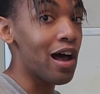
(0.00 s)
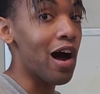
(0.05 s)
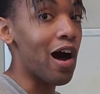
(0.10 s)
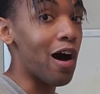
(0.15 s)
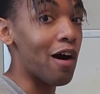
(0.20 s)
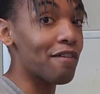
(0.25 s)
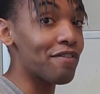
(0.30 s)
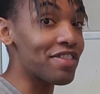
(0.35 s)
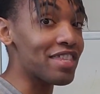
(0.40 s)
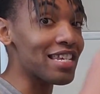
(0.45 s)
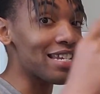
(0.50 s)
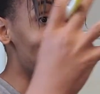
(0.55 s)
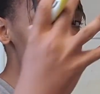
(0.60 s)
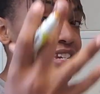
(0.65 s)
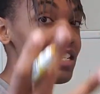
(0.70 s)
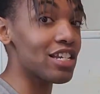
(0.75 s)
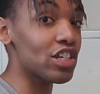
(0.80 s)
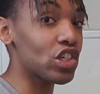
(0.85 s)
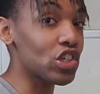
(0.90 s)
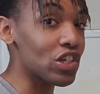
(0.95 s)
of the
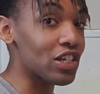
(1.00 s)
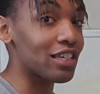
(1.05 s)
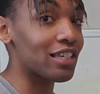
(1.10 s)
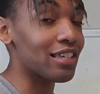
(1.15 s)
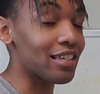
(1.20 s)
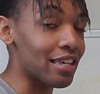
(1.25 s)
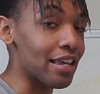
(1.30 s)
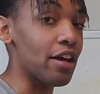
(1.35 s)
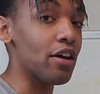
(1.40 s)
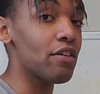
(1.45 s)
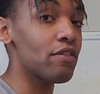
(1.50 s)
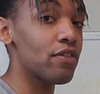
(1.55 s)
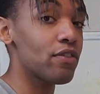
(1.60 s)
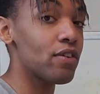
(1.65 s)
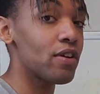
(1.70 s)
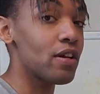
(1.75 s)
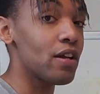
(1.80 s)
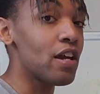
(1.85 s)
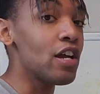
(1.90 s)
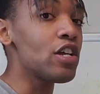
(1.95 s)
niche itself,
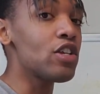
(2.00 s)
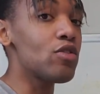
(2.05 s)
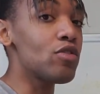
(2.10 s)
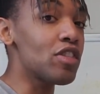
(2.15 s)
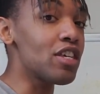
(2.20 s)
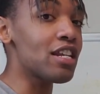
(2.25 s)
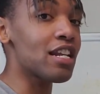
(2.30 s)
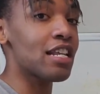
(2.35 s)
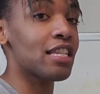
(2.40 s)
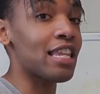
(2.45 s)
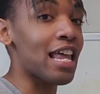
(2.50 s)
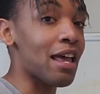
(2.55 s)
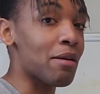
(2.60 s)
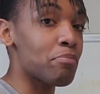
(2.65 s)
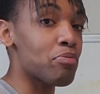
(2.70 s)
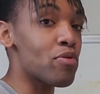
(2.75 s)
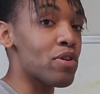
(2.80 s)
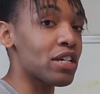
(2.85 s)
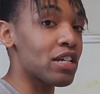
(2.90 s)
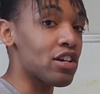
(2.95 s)
you then at that
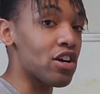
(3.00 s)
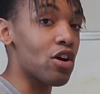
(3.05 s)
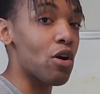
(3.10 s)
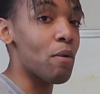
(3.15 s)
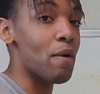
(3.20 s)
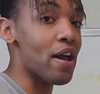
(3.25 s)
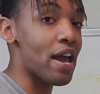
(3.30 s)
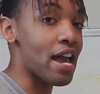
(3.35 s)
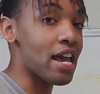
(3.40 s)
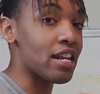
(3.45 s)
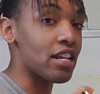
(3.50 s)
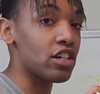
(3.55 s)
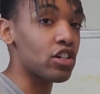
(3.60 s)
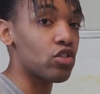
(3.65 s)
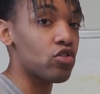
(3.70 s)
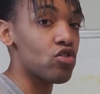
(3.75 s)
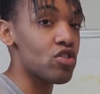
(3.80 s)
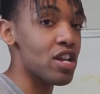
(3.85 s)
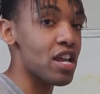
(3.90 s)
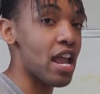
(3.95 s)
point can go ahead and
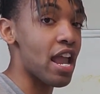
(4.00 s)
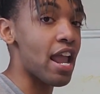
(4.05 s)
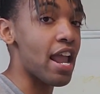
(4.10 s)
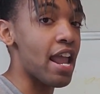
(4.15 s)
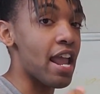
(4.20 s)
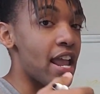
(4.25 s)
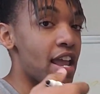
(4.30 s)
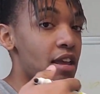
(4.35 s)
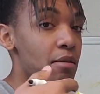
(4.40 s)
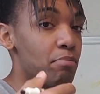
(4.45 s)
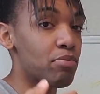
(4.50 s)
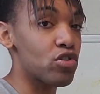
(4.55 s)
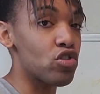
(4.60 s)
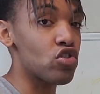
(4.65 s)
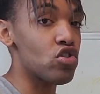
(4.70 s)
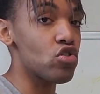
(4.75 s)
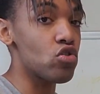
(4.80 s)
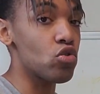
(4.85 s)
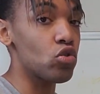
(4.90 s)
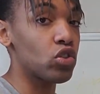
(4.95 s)
create and
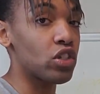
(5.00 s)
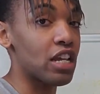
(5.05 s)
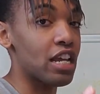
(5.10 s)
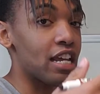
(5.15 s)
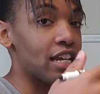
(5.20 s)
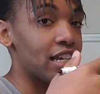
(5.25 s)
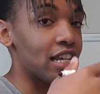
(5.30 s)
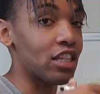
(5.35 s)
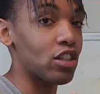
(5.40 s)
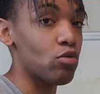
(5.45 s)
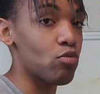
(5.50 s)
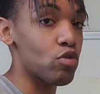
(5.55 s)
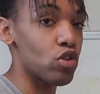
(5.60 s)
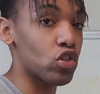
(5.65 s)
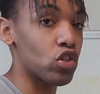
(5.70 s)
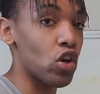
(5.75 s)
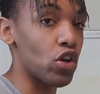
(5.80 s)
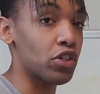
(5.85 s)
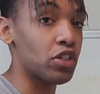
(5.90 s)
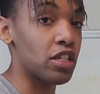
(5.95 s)
produce and get the
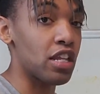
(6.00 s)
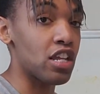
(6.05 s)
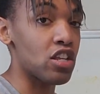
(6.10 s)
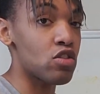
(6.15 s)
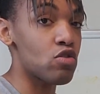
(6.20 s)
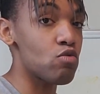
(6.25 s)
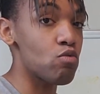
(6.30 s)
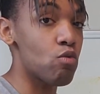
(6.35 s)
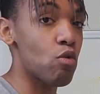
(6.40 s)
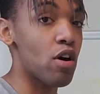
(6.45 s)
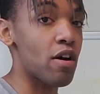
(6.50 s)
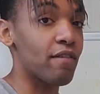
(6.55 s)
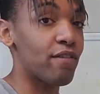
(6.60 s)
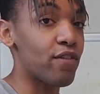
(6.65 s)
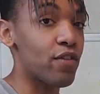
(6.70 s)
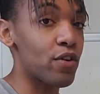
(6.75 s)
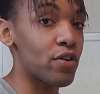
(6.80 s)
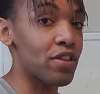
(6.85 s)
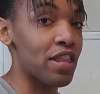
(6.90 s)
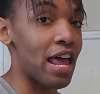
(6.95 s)
results that you want
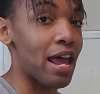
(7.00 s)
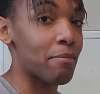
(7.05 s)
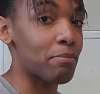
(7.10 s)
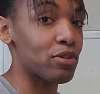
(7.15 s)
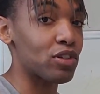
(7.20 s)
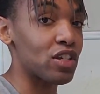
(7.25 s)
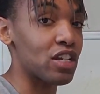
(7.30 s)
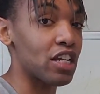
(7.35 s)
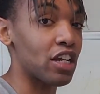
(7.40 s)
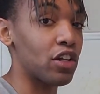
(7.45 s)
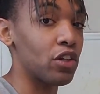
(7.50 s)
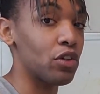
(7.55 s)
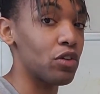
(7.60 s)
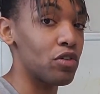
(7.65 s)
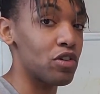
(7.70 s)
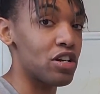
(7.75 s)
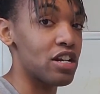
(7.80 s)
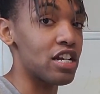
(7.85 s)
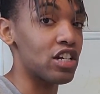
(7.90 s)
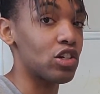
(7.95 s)
for that particular
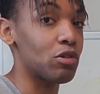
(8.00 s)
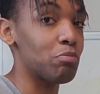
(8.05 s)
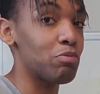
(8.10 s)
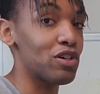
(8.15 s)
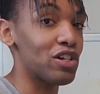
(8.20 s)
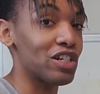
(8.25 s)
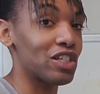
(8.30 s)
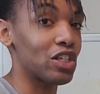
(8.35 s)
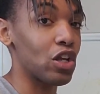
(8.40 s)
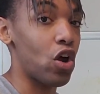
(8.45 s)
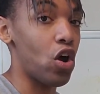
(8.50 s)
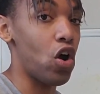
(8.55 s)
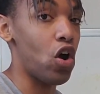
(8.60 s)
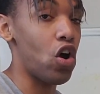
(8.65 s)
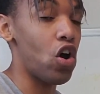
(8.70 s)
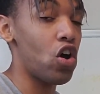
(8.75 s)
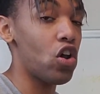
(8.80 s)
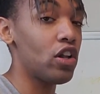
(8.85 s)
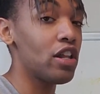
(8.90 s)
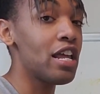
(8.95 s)
niche. But it's
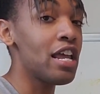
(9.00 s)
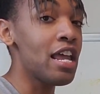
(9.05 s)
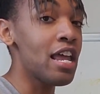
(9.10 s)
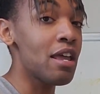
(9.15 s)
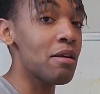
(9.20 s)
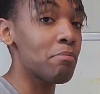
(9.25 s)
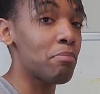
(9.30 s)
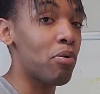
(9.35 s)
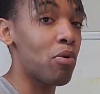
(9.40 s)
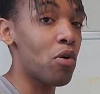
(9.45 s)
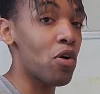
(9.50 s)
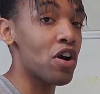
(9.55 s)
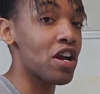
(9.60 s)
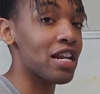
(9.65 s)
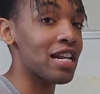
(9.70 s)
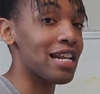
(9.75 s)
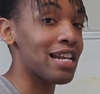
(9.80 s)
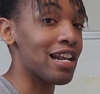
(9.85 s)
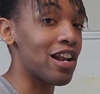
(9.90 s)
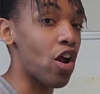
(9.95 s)
all
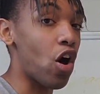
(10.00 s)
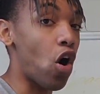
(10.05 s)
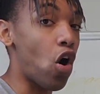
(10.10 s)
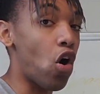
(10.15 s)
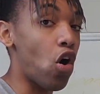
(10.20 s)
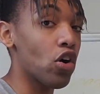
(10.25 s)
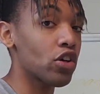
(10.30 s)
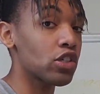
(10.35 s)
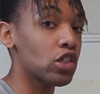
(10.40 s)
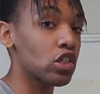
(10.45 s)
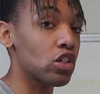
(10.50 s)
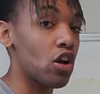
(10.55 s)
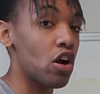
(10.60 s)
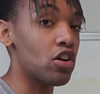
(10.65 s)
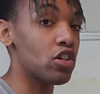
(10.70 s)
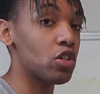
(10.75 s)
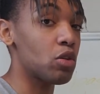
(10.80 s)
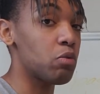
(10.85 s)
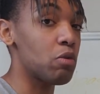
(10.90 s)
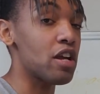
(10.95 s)
important, and it all
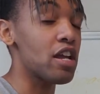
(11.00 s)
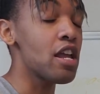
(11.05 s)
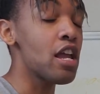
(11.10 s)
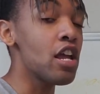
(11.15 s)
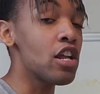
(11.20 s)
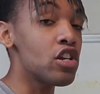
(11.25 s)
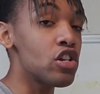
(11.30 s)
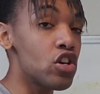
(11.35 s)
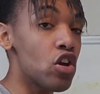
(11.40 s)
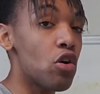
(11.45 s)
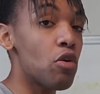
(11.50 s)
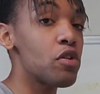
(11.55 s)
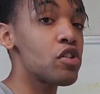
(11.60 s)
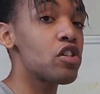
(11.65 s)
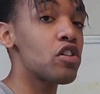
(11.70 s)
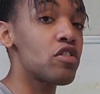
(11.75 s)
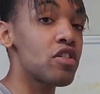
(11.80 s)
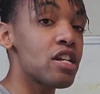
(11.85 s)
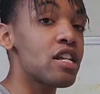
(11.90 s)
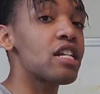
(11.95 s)
starts with knowing
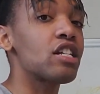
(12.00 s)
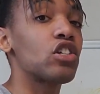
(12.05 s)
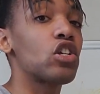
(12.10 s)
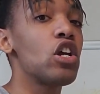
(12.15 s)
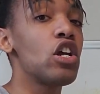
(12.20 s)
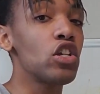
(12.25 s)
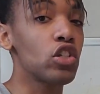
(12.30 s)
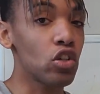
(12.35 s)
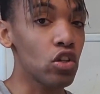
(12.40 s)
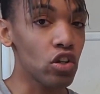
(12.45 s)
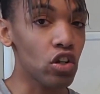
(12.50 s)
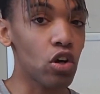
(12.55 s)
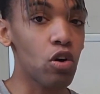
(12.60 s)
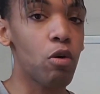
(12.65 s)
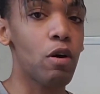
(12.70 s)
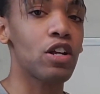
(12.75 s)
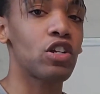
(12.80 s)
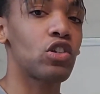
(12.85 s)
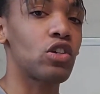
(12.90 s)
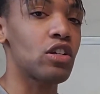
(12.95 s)
your niche. So the
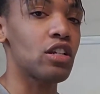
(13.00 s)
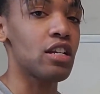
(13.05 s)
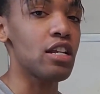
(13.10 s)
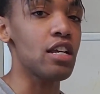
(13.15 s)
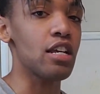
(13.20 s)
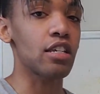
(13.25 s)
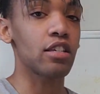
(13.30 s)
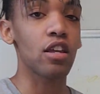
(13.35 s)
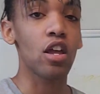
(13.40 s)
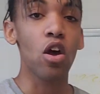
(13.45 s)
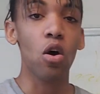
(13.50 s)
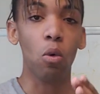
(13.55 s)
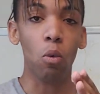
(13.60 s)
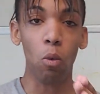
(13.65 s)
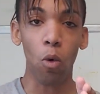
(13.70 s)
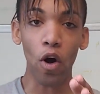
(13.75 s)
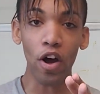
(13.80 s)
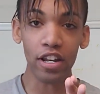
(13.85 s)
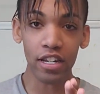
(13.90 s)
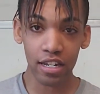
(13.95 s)
question is,
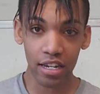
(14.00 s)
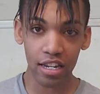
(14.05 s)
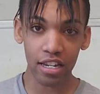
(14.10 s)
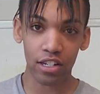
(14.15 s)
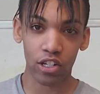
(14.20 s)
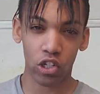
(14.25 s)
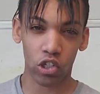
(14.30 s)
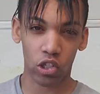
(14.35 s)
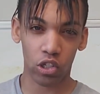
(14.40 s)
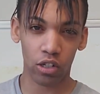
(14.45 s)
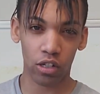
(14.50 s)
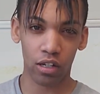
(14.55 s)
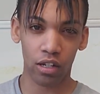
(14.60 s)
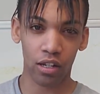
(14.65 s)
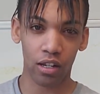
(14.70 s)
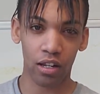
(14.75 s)
what niche